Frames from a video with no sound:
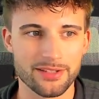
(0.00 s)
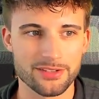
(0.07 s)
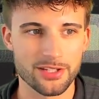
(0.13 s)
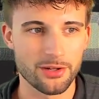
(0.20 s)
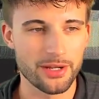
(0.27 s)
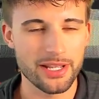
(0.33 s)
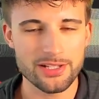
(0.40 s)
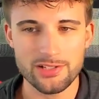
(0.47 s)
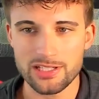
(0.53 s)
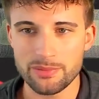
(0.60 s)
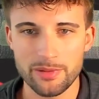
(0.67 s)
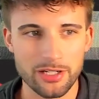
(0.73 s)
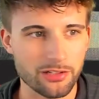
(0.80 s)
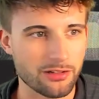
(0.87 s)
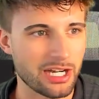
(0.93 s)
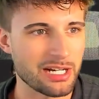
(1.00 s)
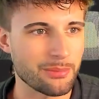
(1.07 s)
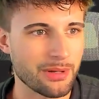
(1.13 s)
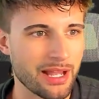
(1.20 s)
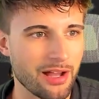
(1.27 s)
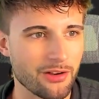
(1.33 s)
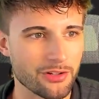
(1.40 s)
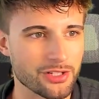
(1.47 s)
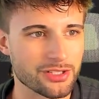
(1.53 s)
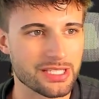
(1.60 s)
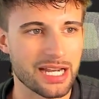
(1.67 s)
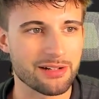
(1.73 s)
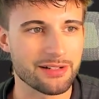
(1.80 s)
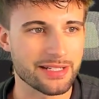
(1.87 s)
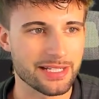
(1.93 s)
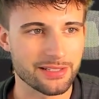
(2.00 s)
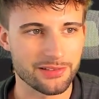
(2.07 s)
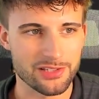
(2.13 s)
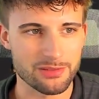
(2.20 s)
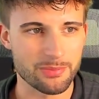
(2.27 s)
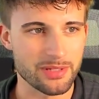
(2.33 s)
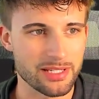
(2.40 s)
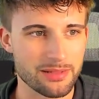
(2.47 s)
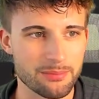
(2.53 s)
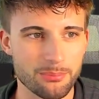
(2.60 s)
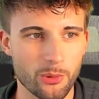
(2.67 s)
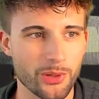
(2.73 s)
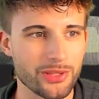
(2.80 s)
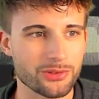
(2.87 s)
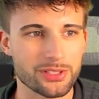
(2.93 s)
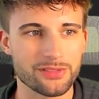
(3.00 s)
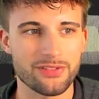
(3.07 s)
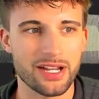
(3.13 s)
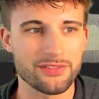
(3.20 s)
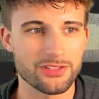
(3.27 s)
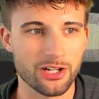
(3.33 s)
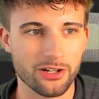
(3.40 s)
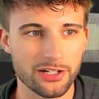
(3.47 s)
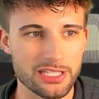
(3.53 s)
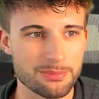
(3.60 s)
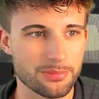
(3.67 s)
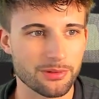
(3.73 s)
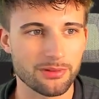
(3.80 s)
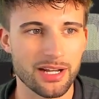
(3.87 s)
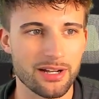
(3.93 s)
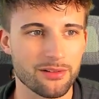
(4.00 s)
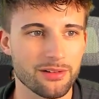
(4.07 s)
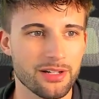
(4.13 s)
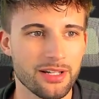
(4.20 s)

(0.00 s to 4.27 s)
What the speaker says: So it's just been incredible how good Tyreek Hill has been. 0.35 targets per route,